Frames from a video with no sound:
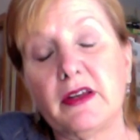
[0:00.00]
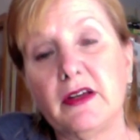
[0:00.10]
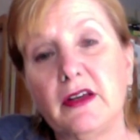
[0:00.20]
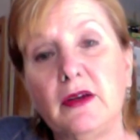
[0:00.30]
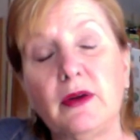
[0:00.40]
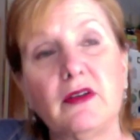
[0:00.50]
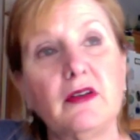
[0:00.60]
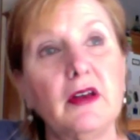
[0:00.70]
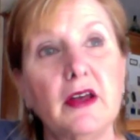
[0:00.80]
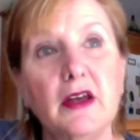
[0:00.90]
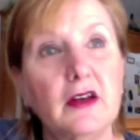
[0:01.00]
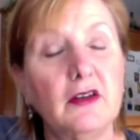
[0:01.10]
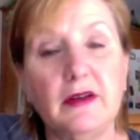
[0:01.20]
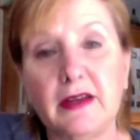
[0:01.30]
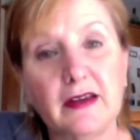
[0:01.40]
It's whatever you
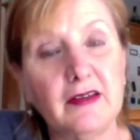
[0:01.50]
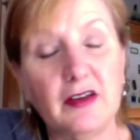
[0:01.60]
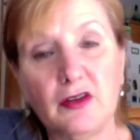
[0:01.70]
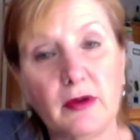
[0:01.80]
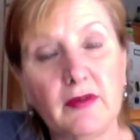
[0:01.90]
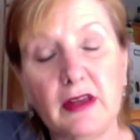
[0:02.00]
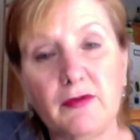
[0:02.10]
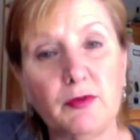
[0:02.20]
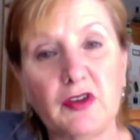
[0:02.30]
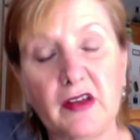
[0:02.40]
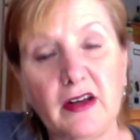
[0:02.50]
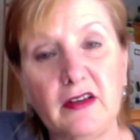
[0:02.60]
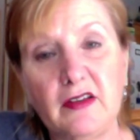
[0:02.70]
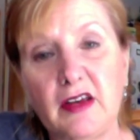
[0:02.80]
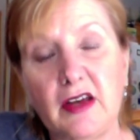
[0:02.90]
decide you want to do with it. You can,
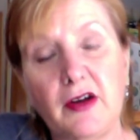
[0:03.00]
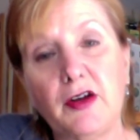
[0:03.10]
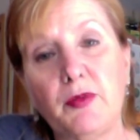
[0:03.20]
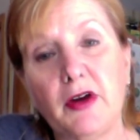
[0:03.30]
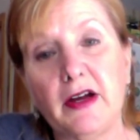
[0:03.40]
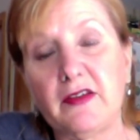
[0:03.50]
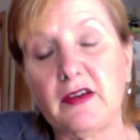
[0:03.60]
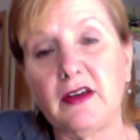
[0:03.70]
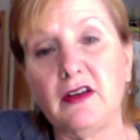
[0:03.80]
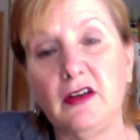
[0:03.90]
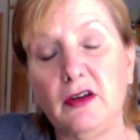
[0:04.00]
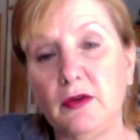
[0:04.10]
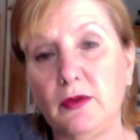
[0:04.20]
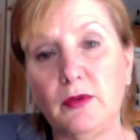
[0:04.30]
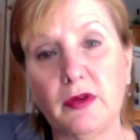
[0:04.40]
like I said, do everything from
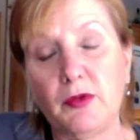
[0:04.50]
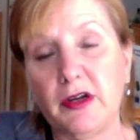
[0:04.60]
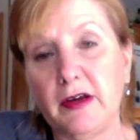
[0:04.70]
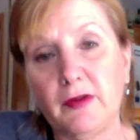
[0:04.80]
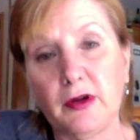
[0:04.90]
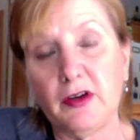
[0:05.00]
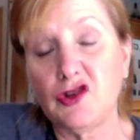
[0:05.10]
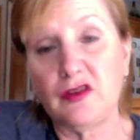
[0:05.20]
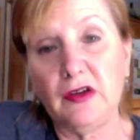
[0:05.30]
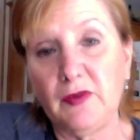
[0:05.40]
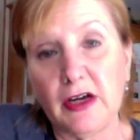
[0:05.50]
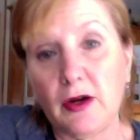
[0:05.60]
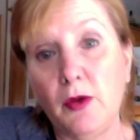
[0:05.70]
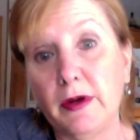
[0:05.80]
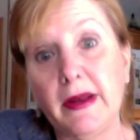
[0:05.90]
just get a discount on your products and
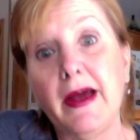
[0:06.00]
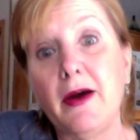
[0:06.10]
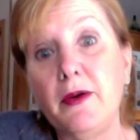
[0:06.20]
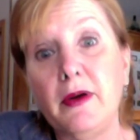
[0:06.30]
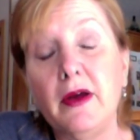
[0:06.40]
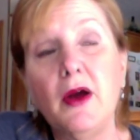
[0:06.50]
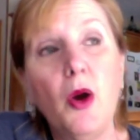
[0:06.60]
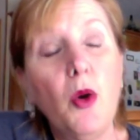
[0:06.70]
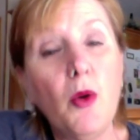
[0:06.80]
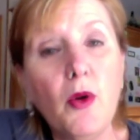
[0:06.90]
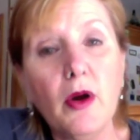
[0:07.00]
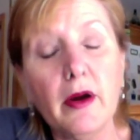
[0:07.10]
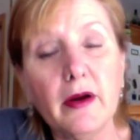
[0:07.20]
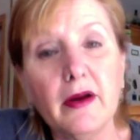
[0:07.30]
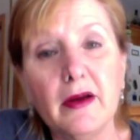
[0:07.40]
continue with whatever it is you've
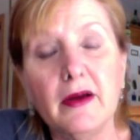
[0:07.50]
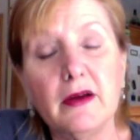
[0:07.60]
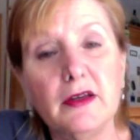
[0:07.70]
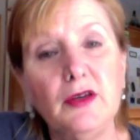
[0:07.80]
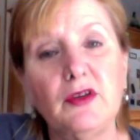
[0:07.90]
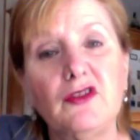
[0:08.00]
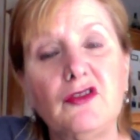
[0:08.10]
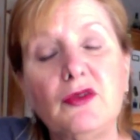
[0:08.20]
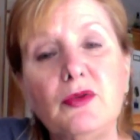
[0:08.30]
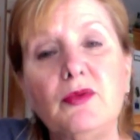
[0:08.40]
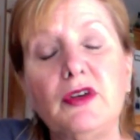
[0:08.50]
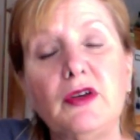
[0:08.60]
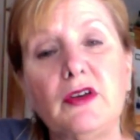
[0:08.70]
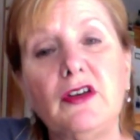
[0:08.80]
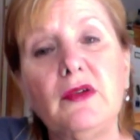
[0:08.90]
got going now,
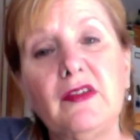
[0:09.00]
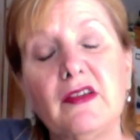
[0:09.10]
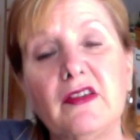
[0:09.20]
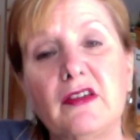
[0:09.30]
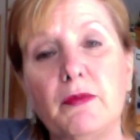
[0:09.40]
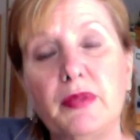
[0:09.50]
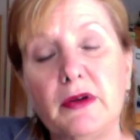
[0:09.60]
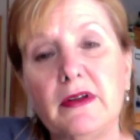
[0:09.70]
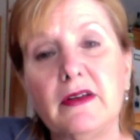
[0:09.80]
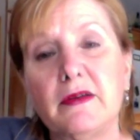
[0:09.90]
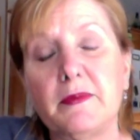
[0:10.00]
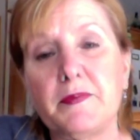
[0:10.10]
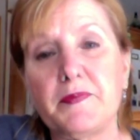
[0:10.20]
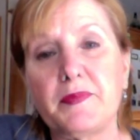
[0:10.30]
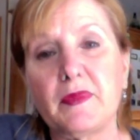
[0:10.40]
or you
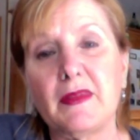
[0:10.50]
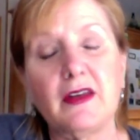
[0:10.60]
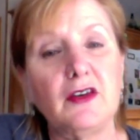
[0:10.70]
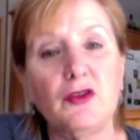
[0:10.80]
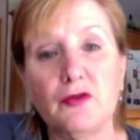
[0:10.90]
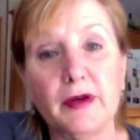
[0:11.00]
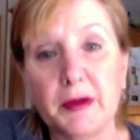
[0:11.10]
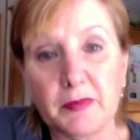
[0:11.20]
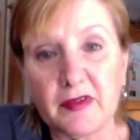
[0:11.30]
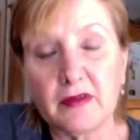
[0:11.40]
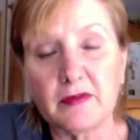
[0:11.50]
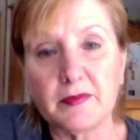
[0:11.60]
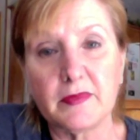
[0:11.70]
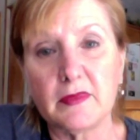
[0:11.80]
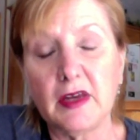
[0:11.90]
can use this to build
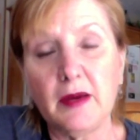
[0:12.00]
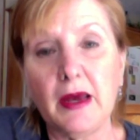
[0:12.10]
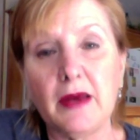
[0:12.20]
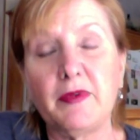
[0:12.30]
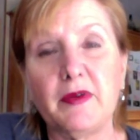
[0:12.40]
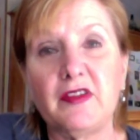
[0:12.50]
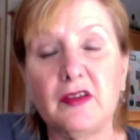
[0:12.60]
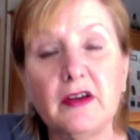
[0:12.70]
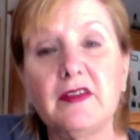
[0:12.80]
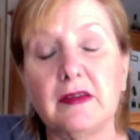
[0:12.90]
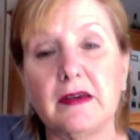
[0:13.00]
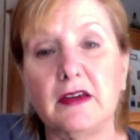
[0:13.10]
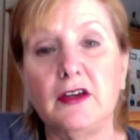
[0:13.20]
your dreams.